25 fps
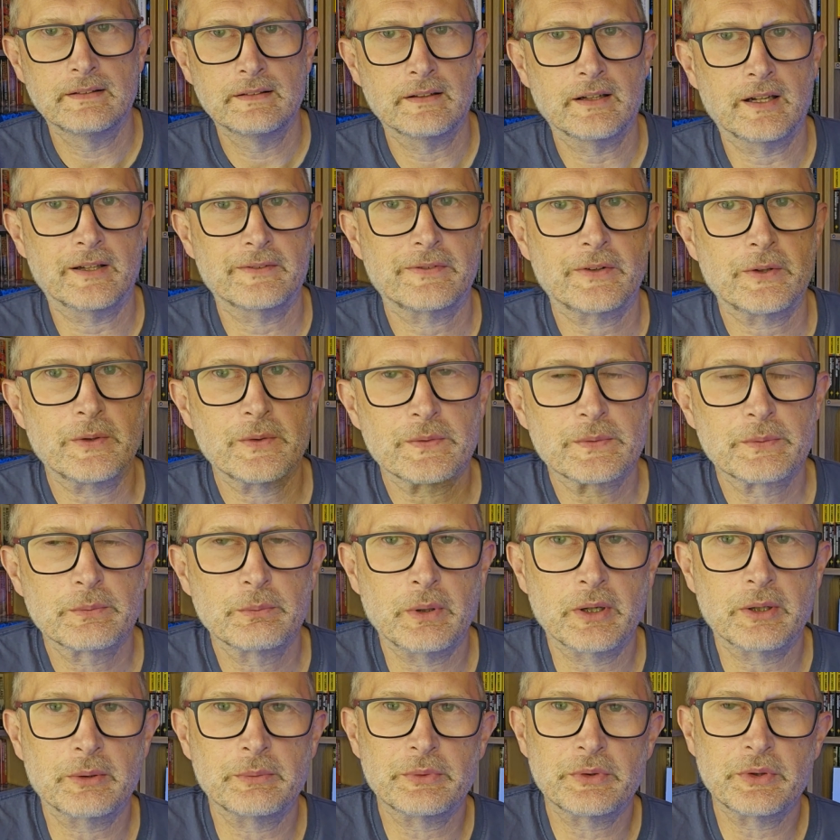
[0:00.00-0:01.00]
Hi folks,
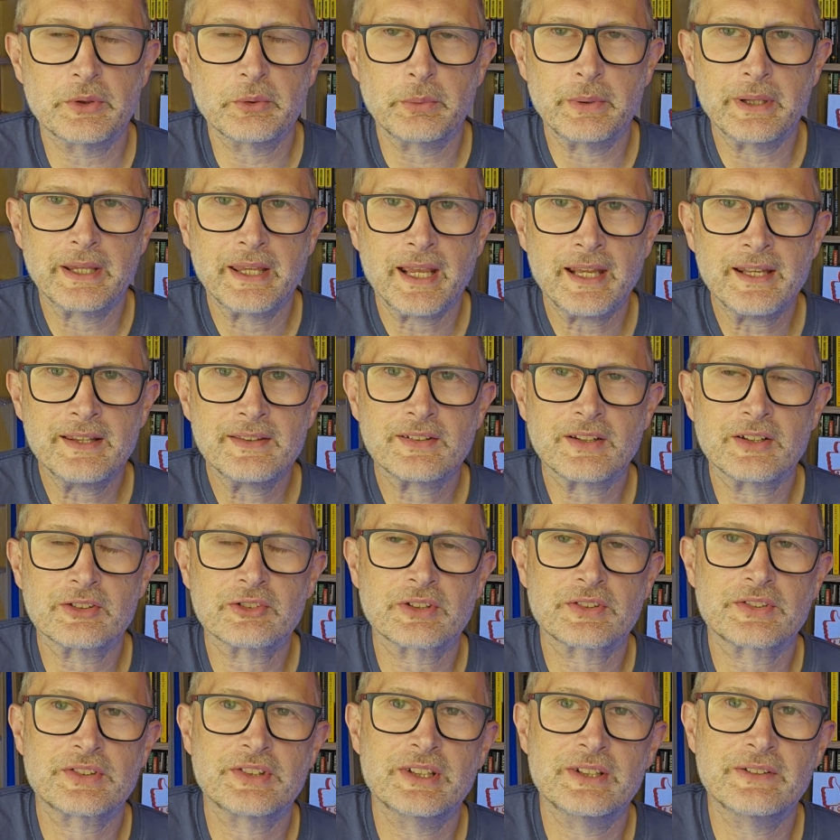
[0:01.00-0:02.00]
welcome to the weekend. I
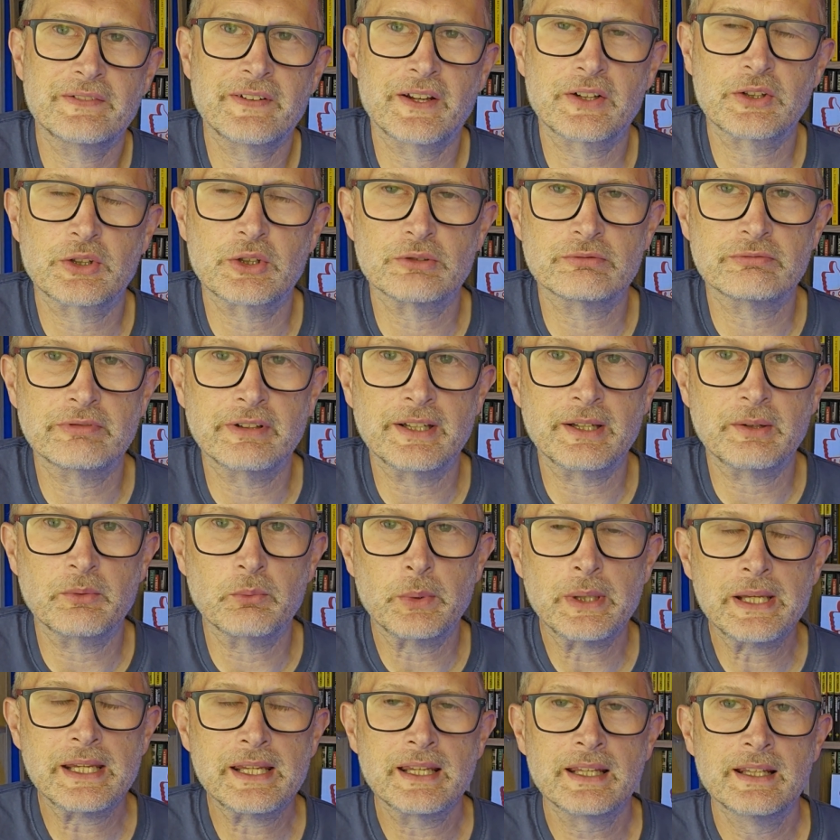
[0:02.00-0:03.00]
trust that you've had a good reading
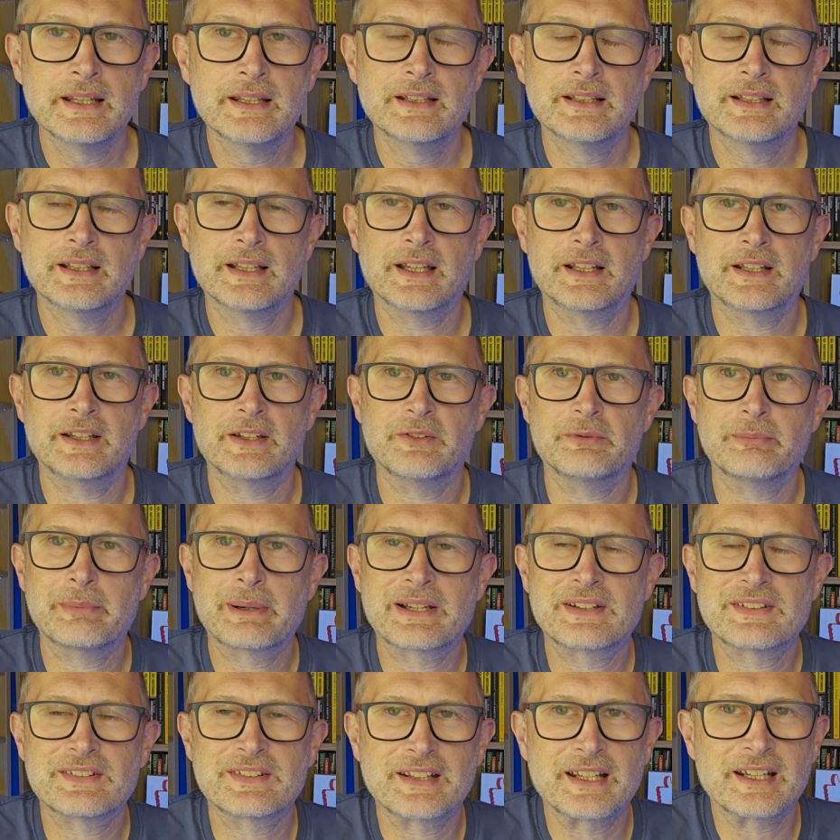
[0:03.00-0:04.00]
week and that you've
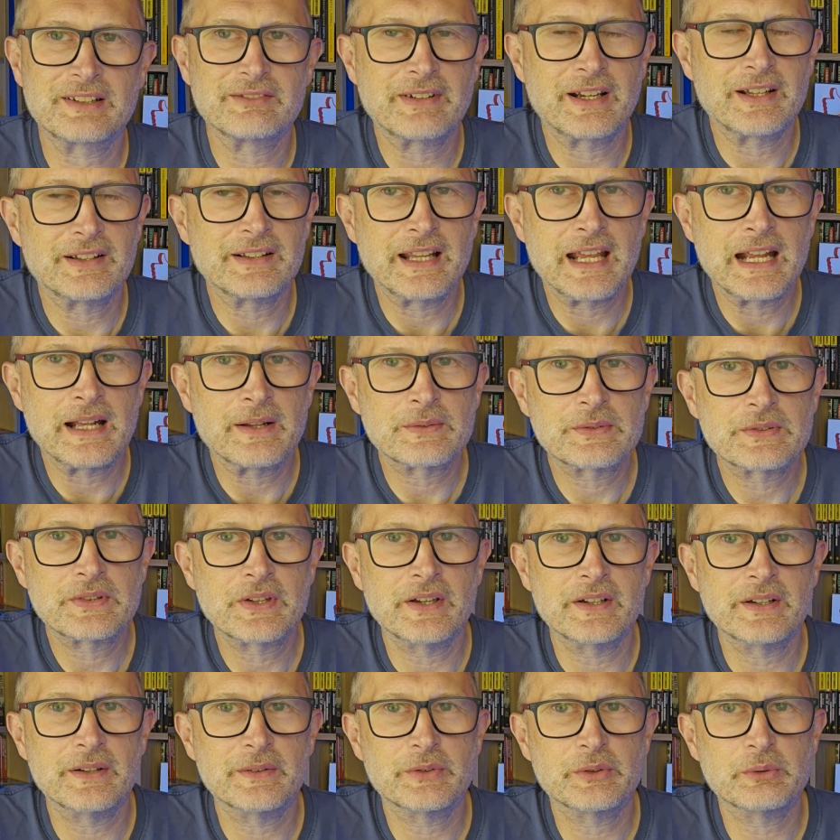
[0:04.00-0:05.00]
managed to get around the
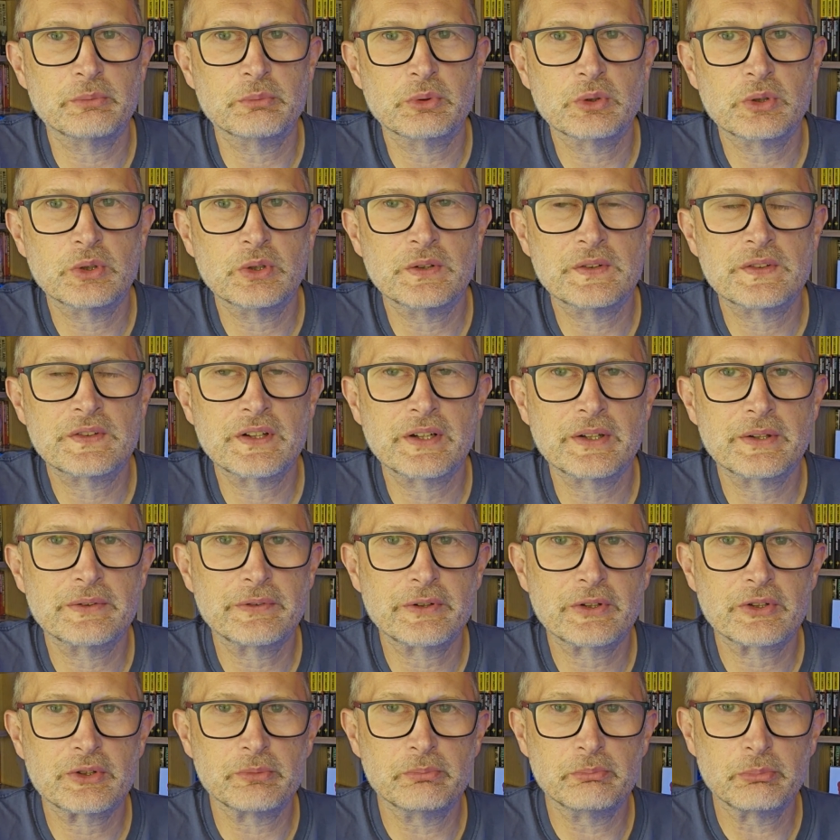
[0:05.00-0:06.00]
outside of some good science
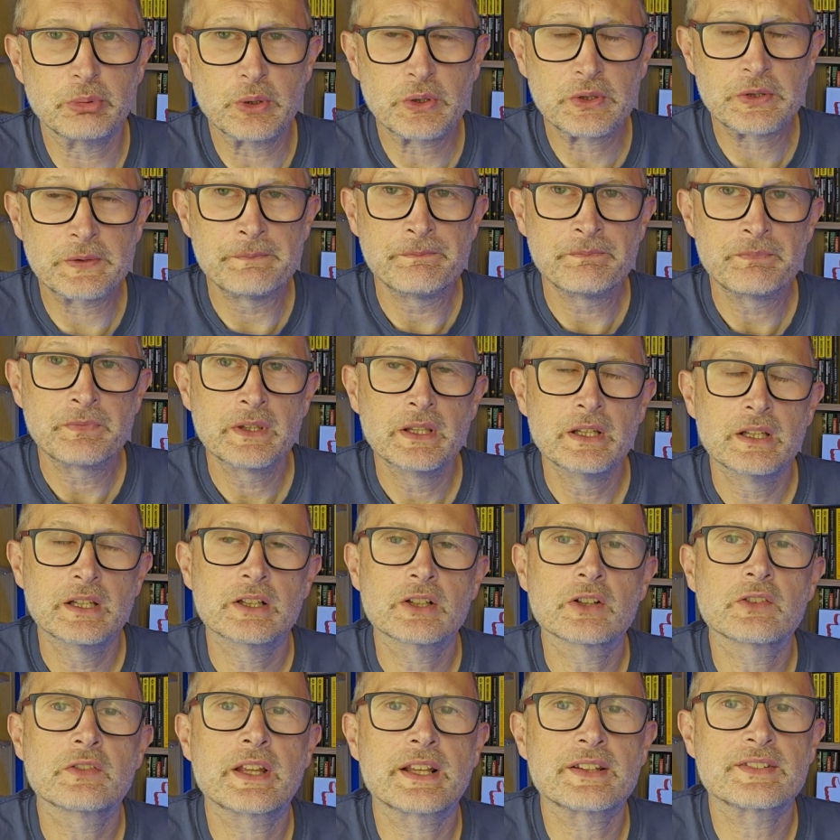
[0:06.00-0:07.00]
fiction books. And
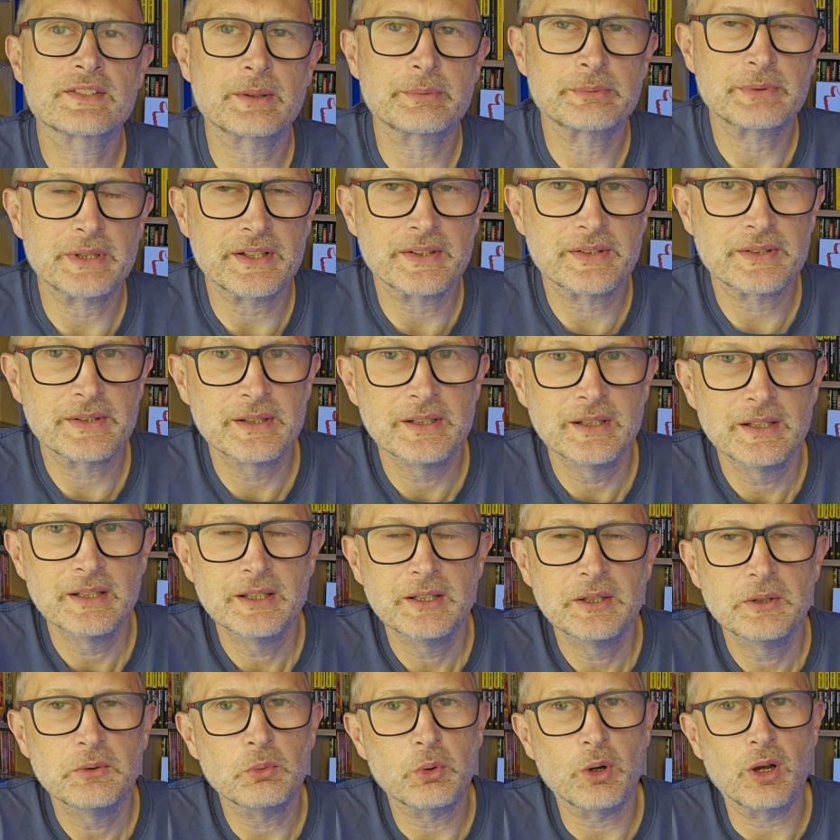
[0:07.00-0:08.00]
on that subject,
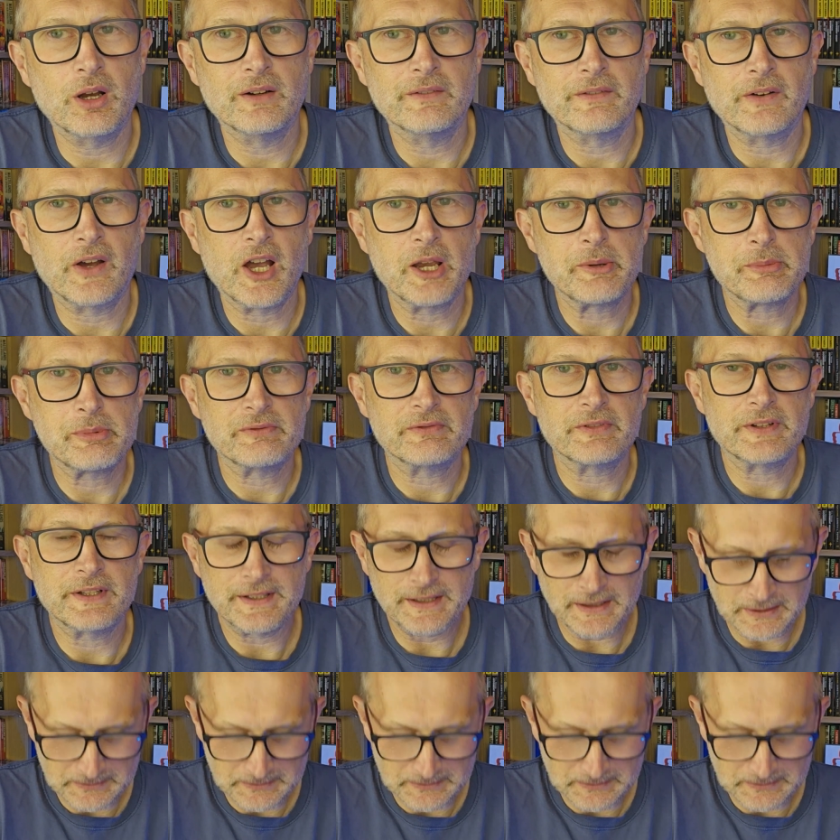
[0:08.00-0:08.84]
what have I been reading?